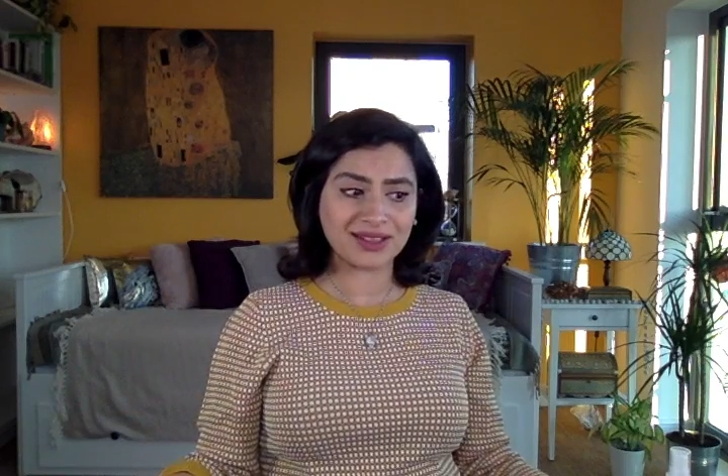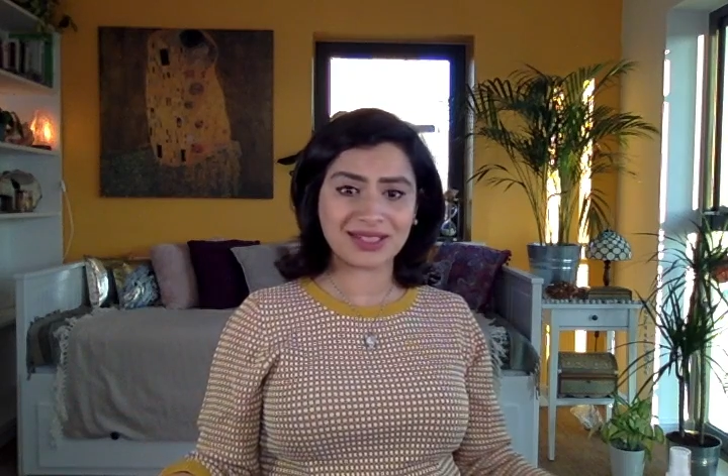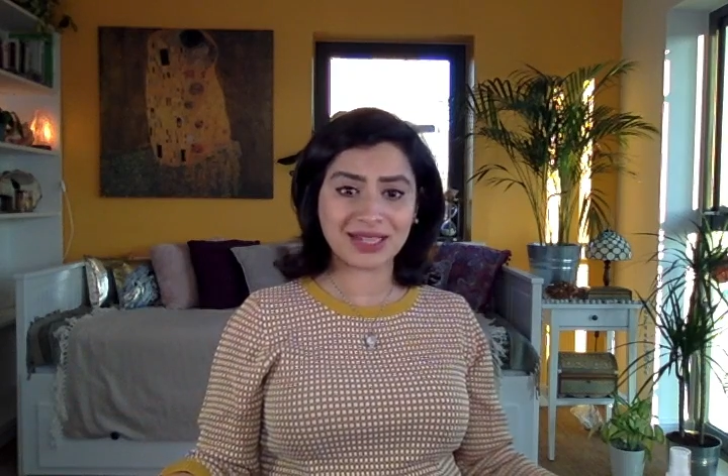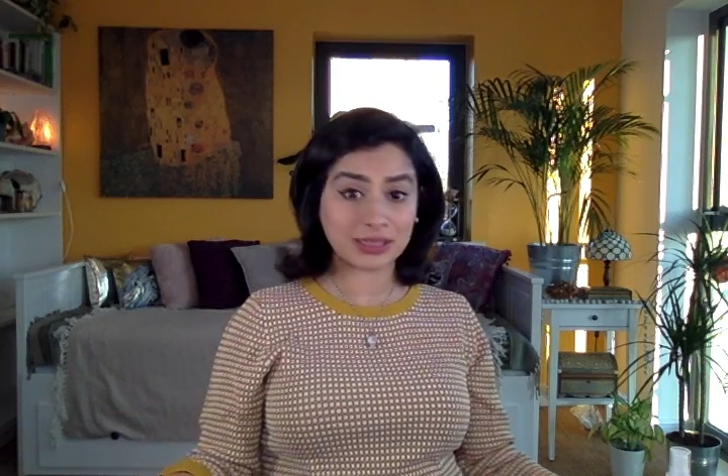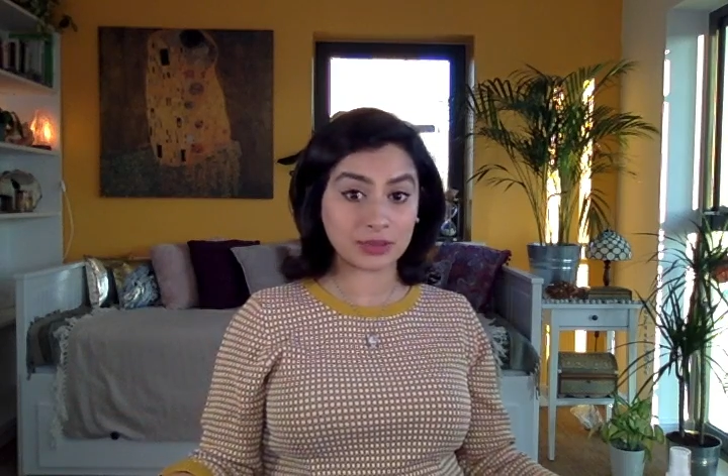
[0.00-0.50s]

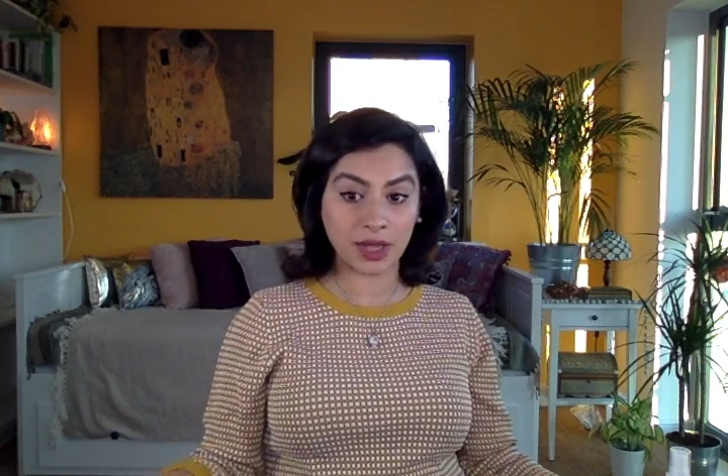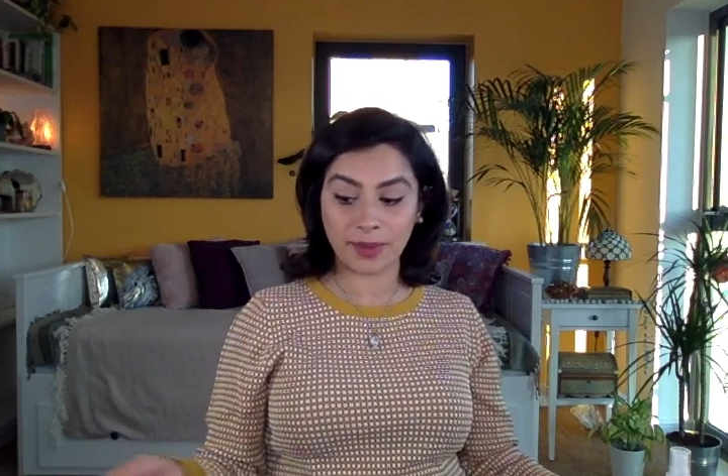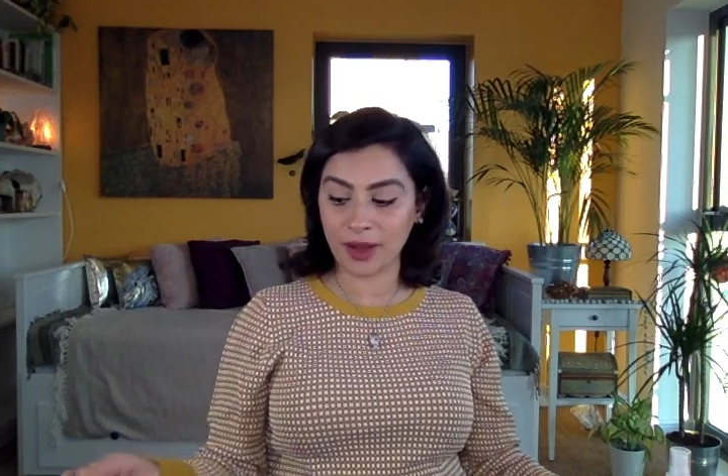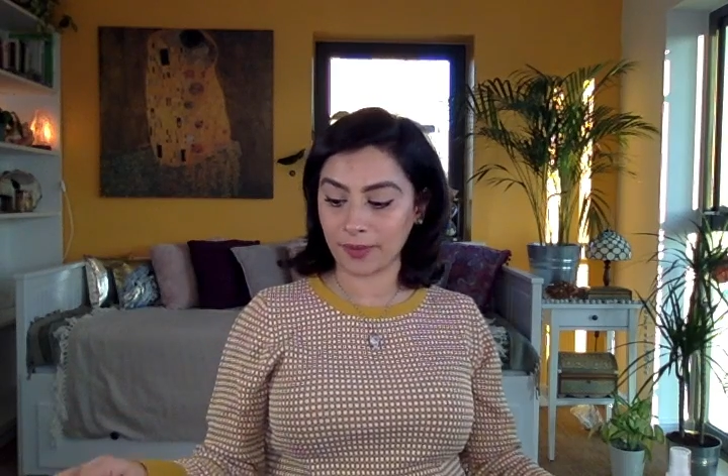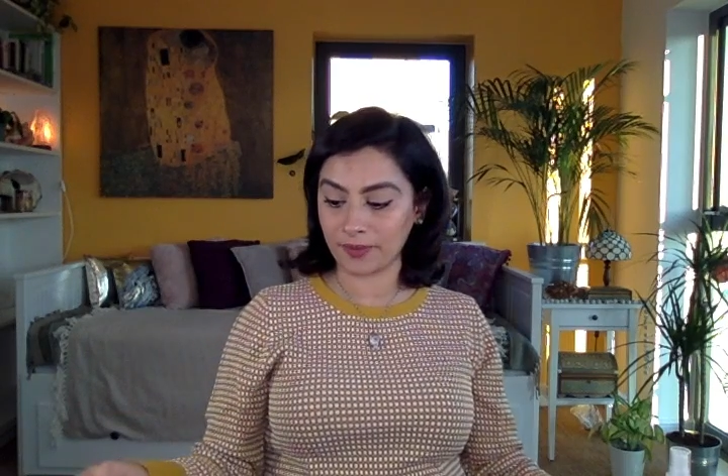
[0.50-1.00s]
Take some time
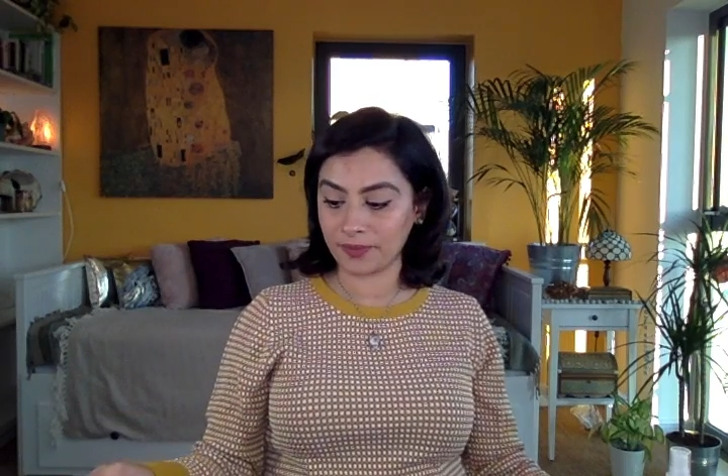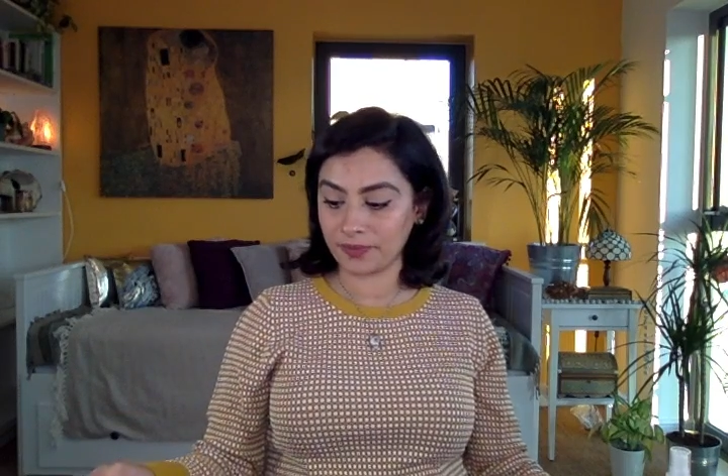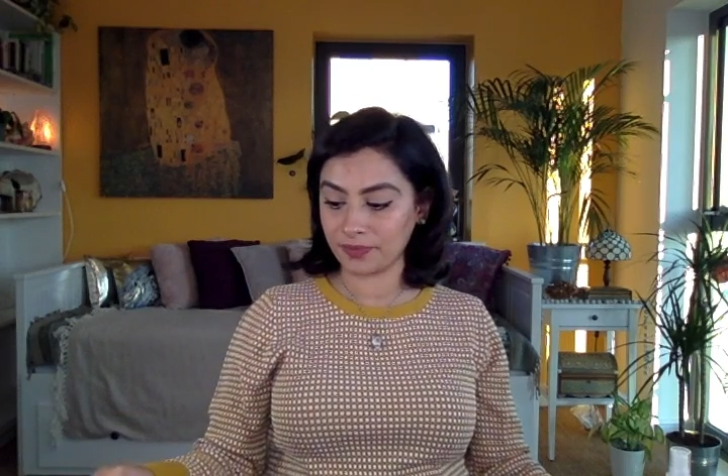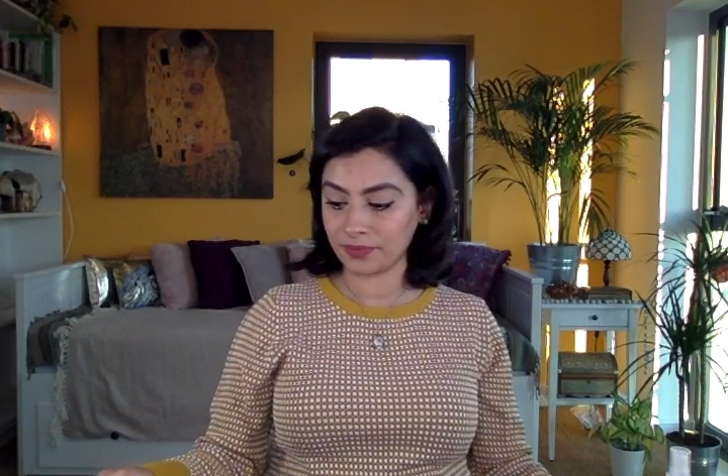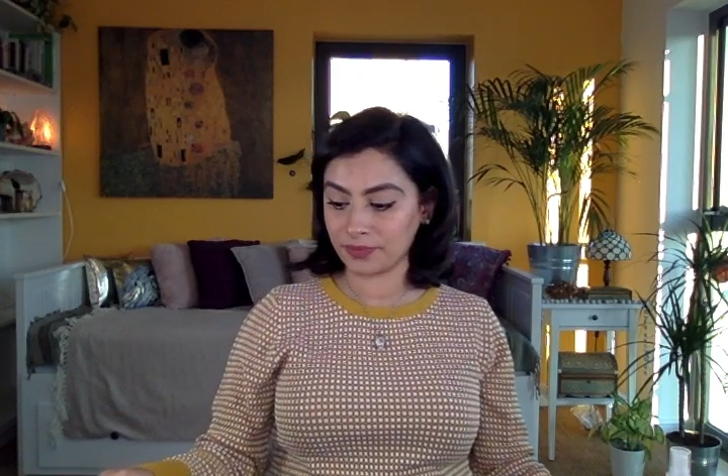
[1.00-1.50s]
out.
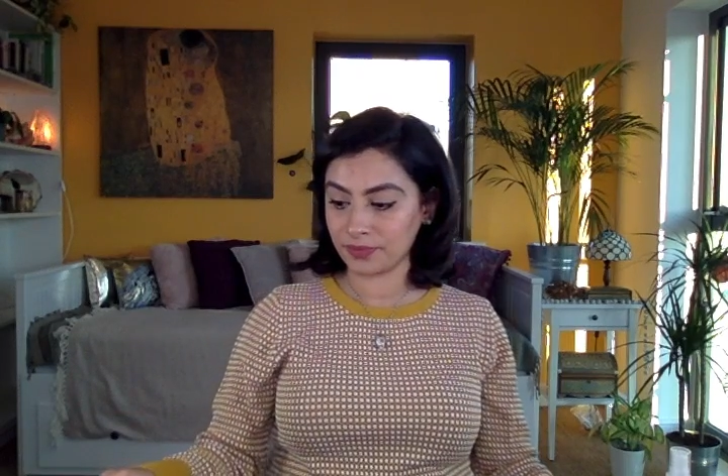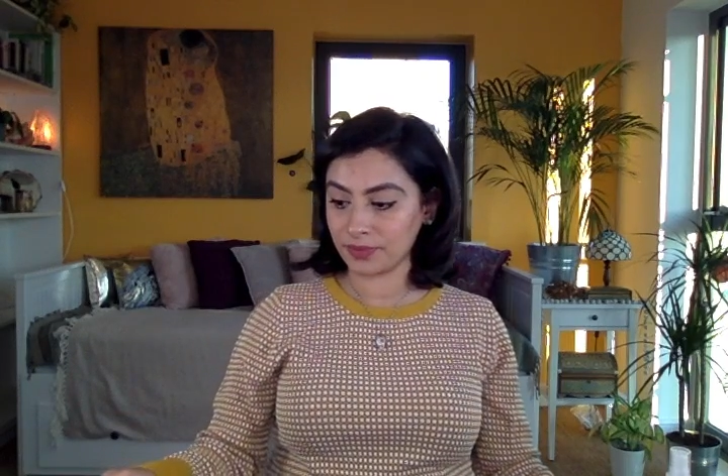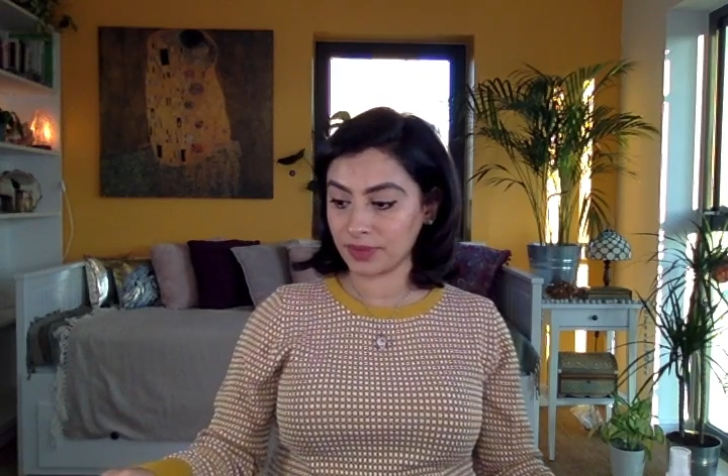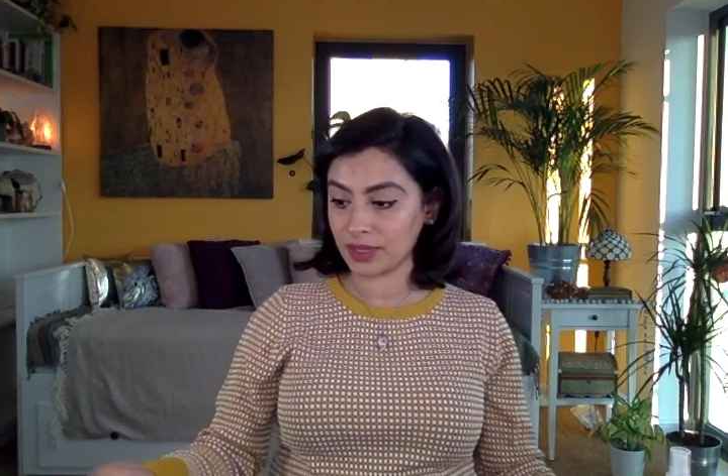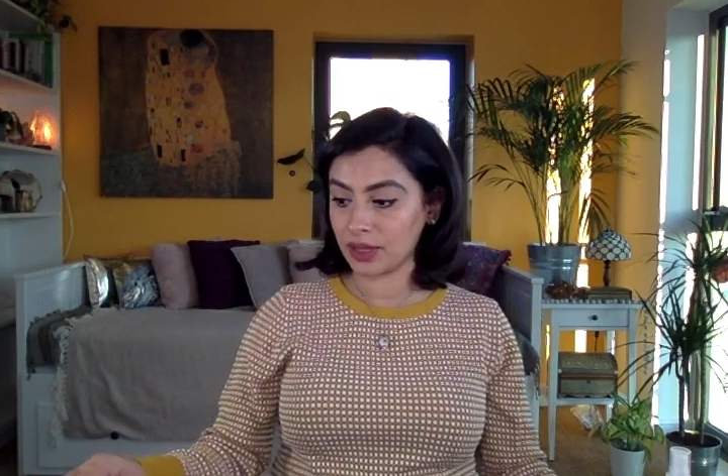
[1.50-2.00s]

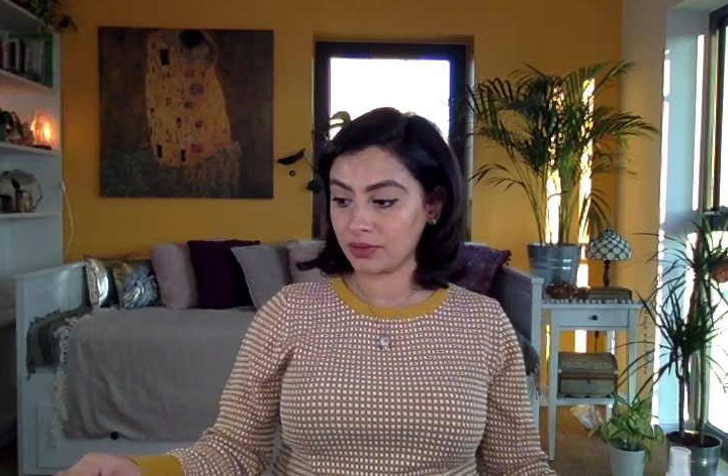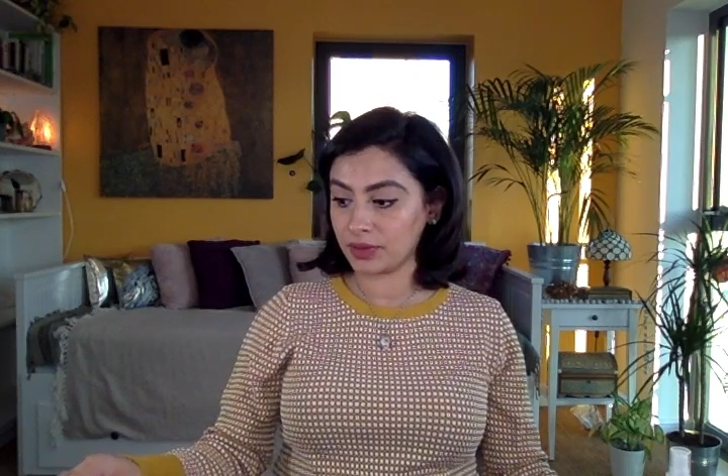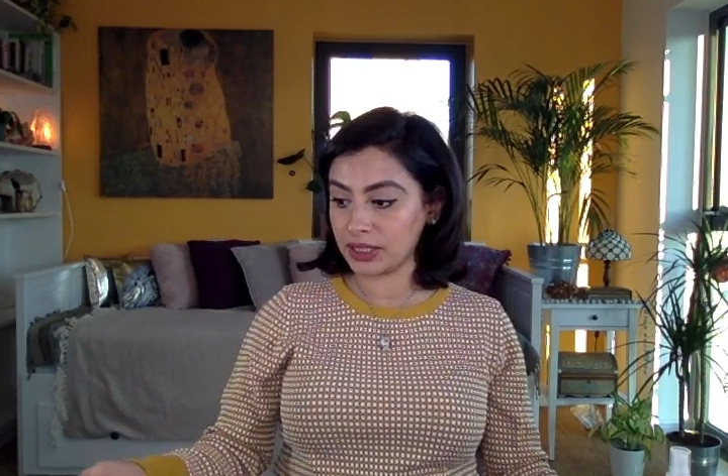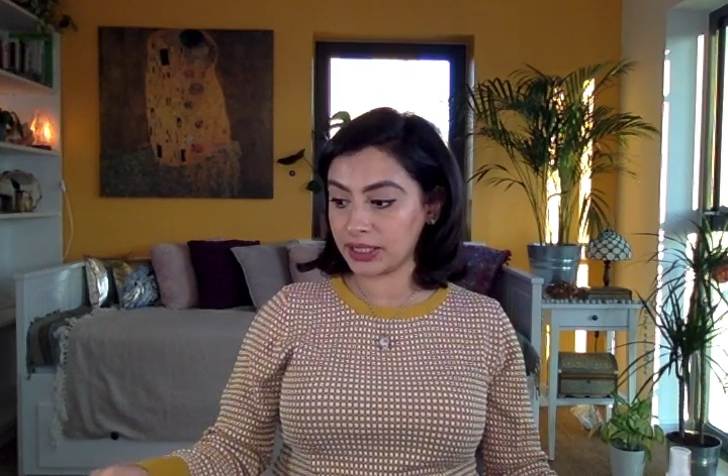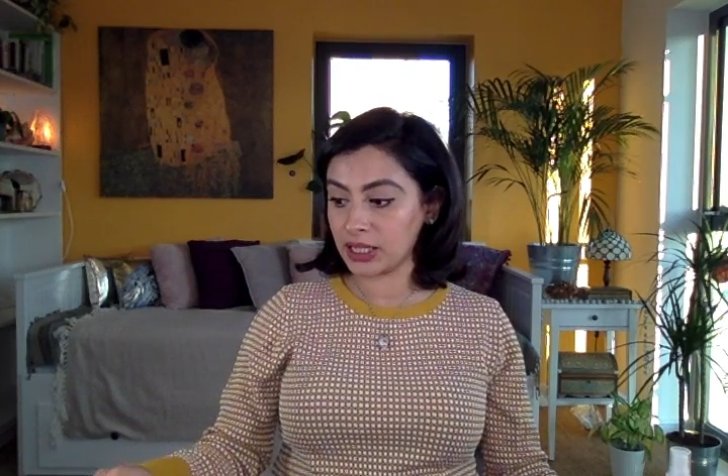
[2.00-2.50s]

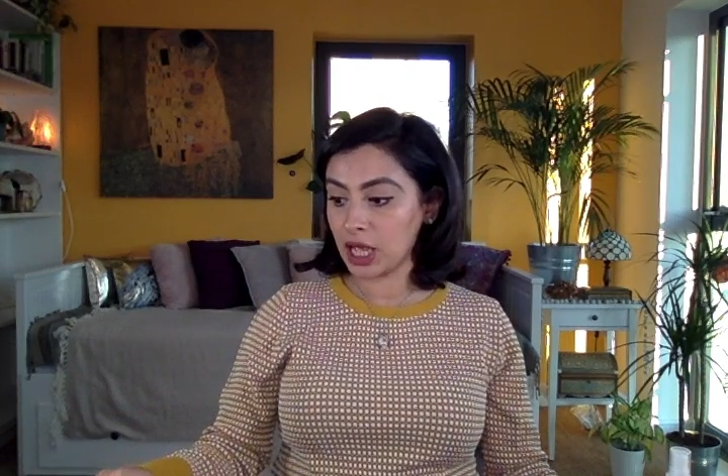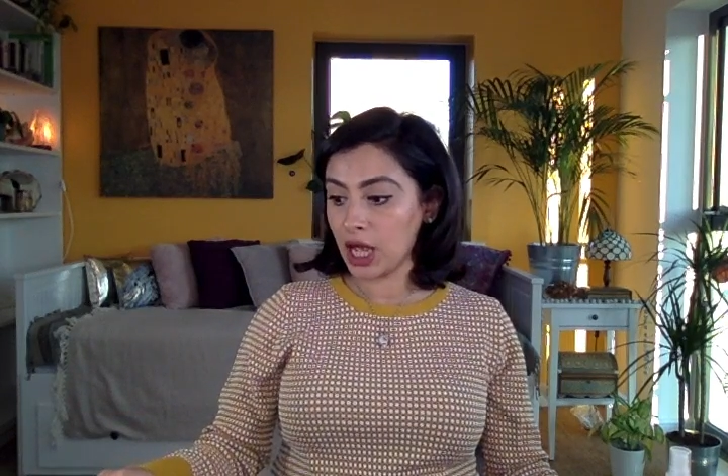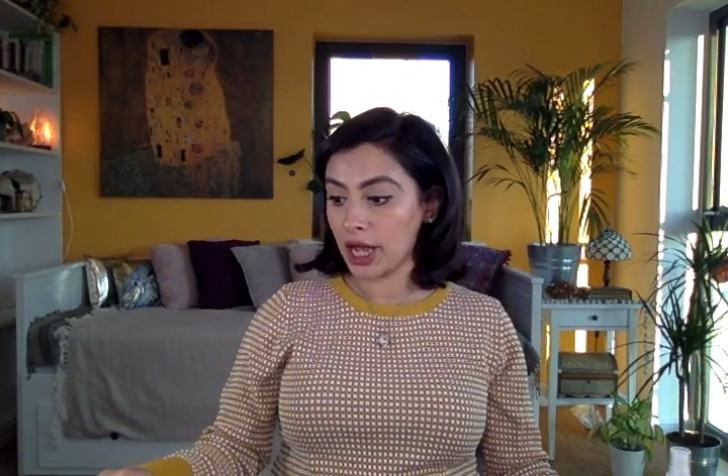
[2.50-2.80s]
Really.